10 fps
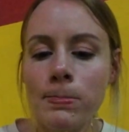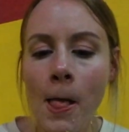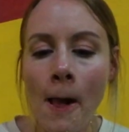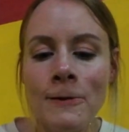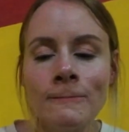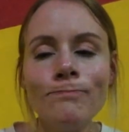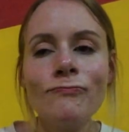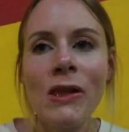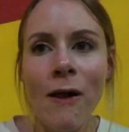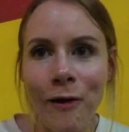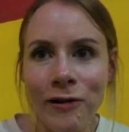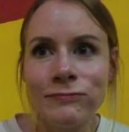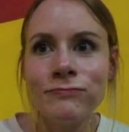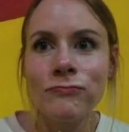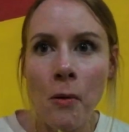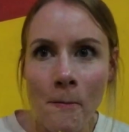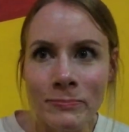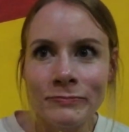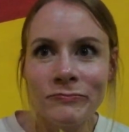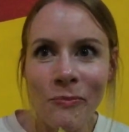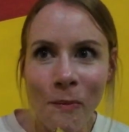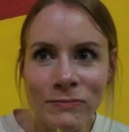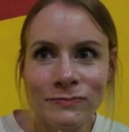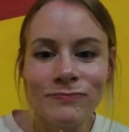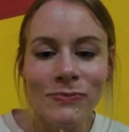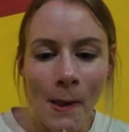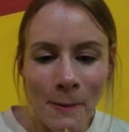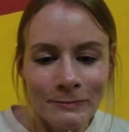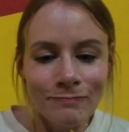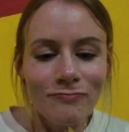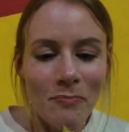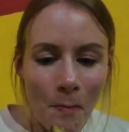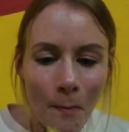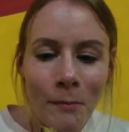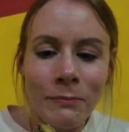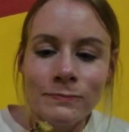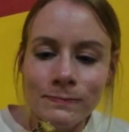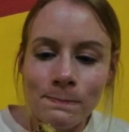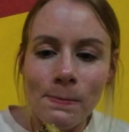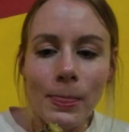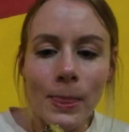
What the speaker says: Oh, all the toppings are like bursting out of it when you took a bite then.